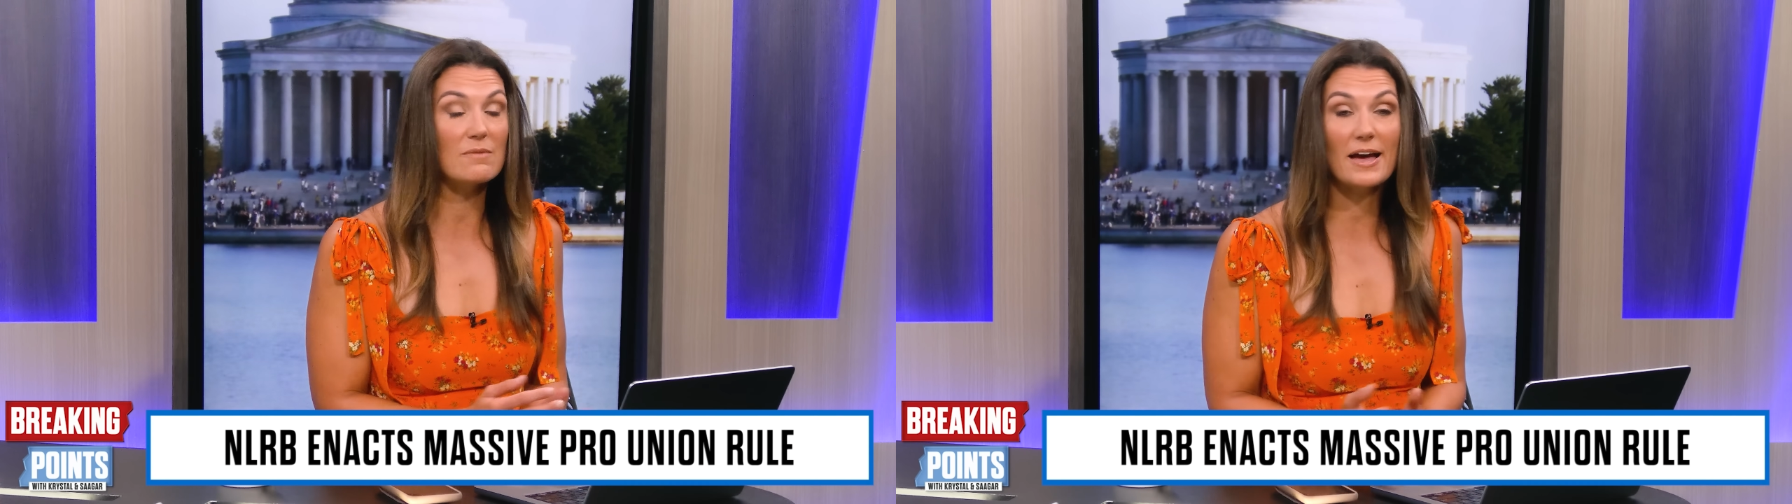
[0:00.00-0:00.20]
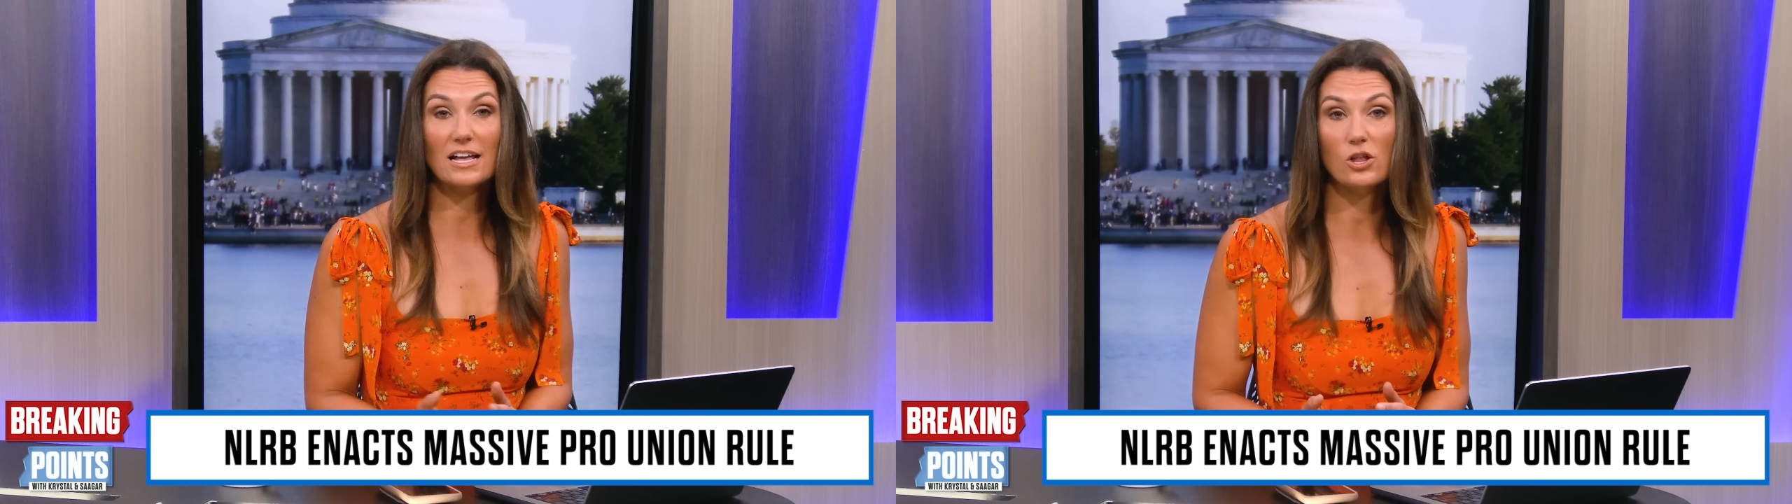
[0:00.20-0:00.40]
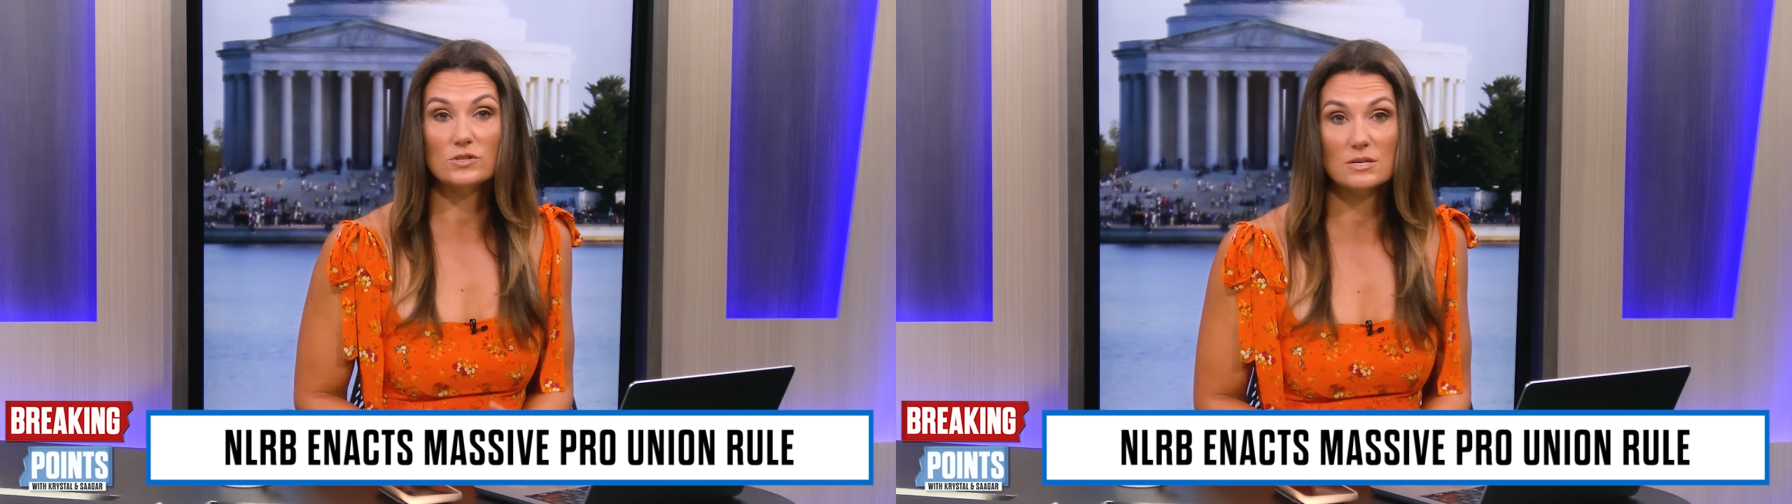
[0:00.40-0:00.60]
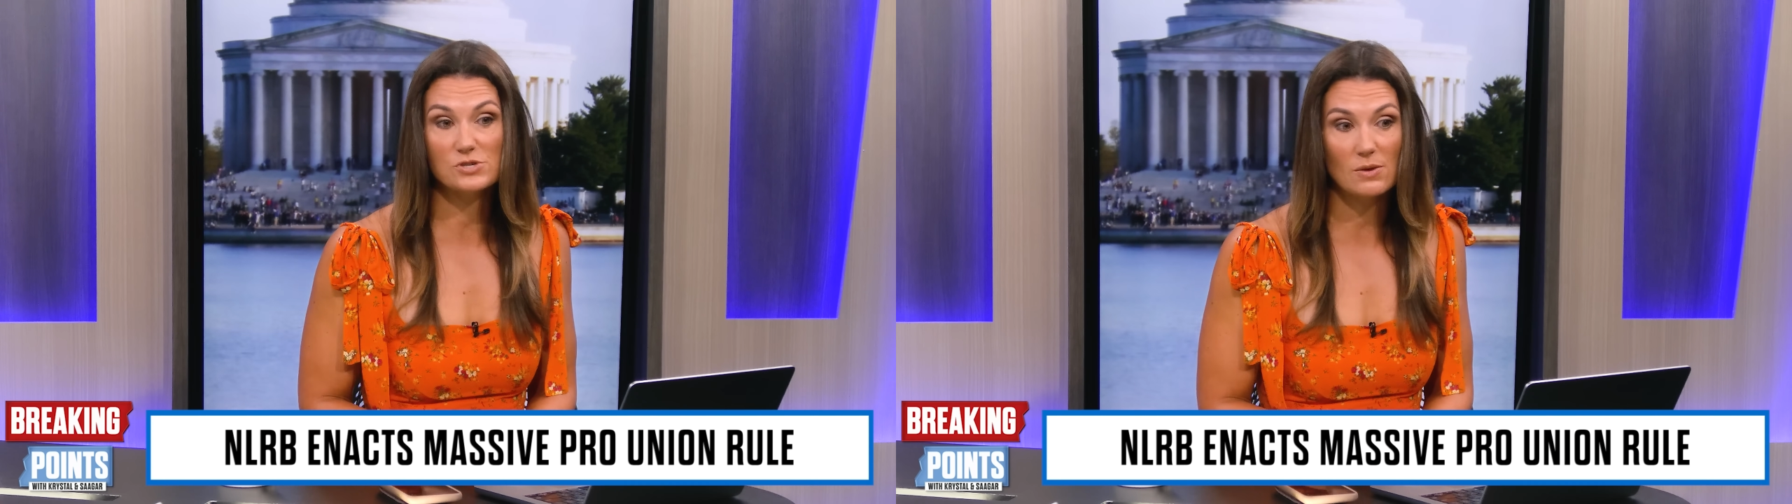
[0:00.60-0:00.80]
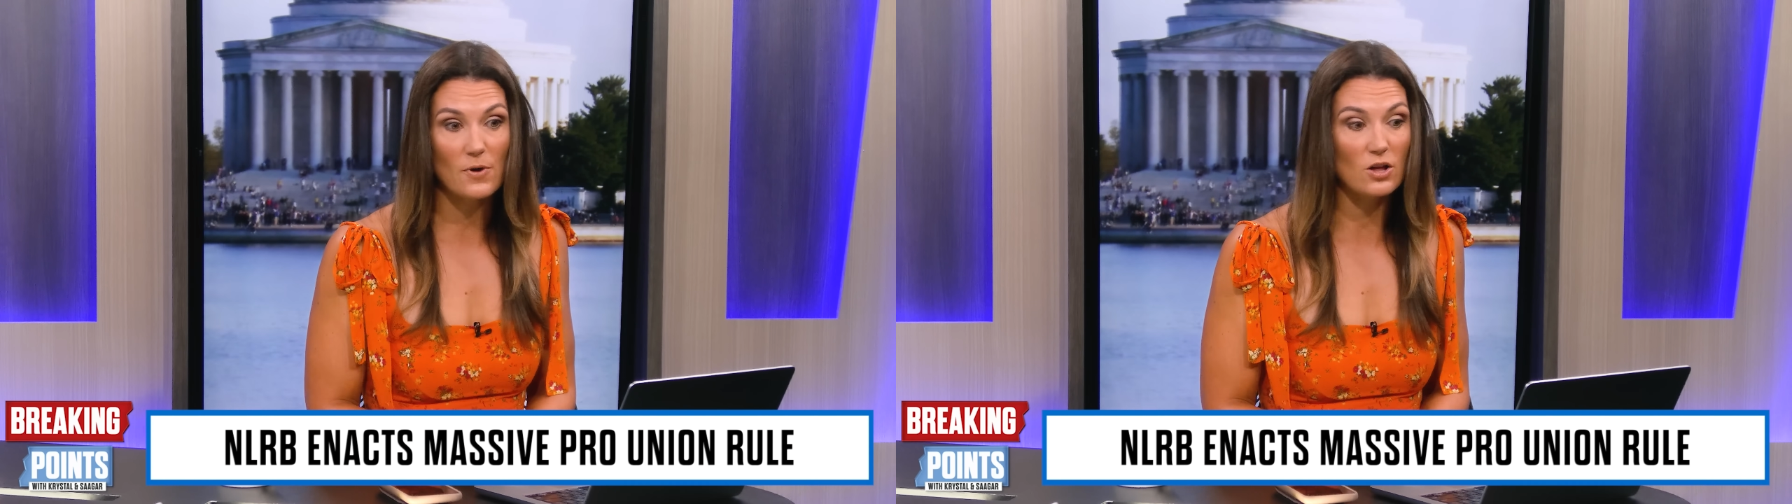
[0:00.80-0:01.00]
they might close
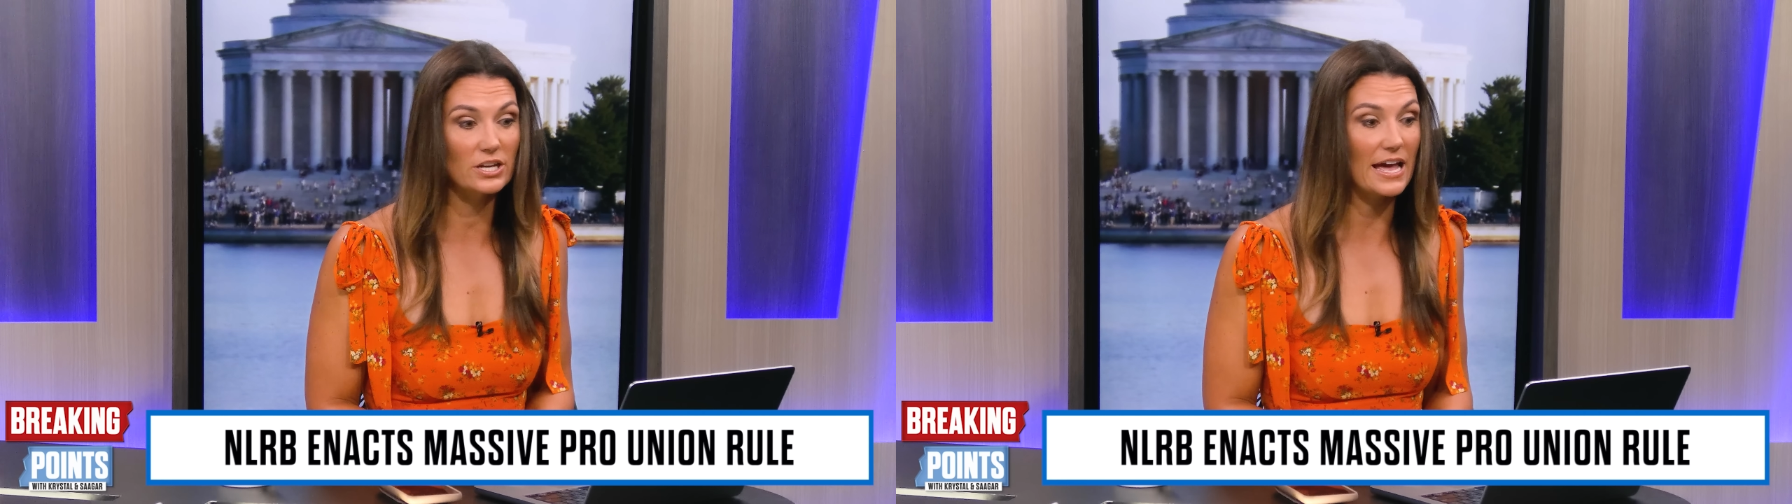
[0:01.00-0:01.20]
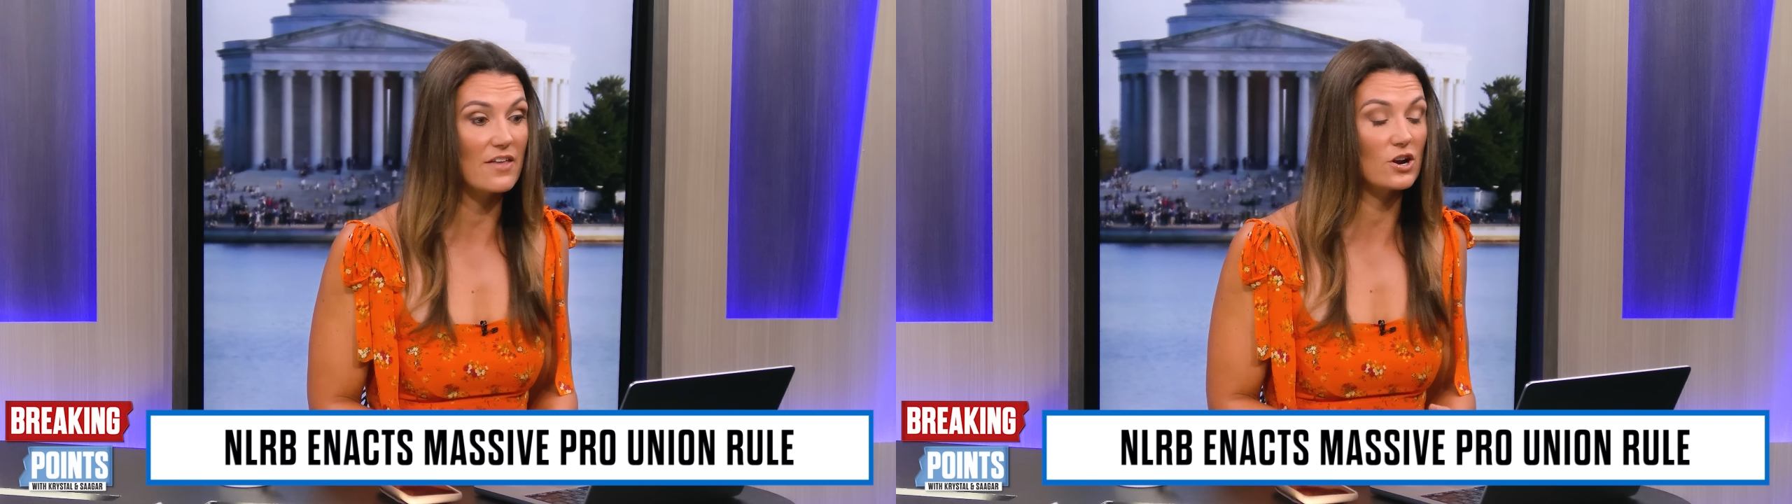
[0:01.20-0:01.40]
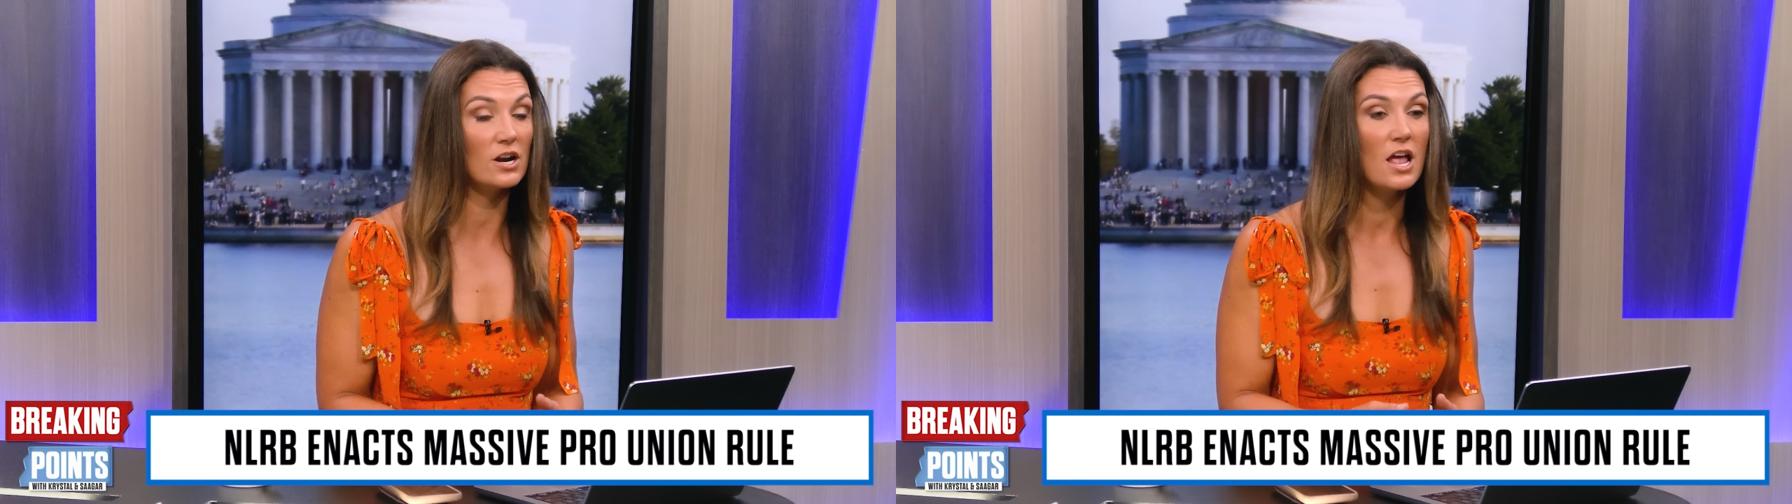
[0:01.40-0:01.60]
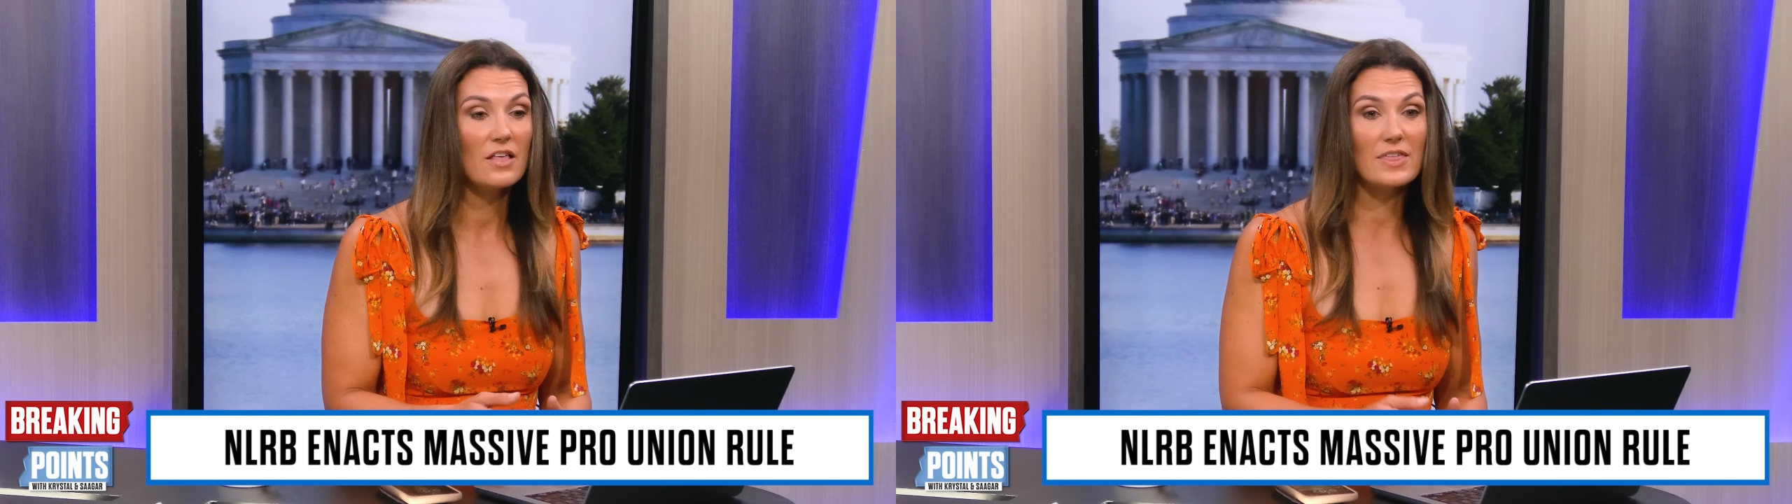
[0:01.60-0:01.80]
up shop altogether,